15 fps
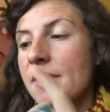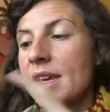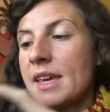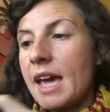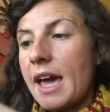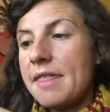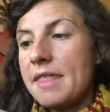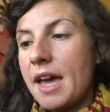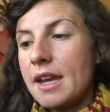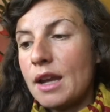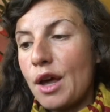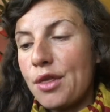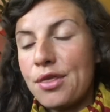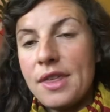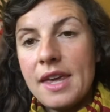and then a
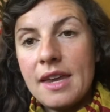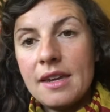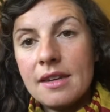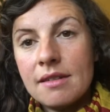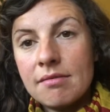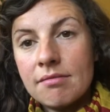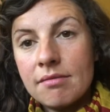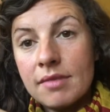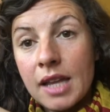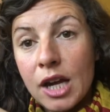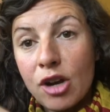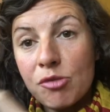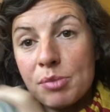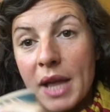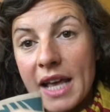thin layer
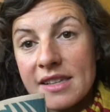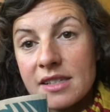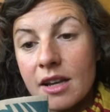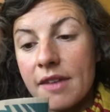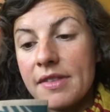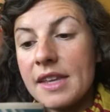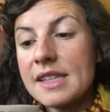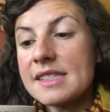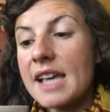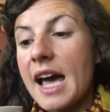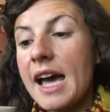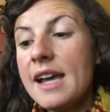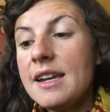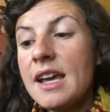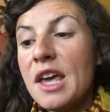of plastic on the inside.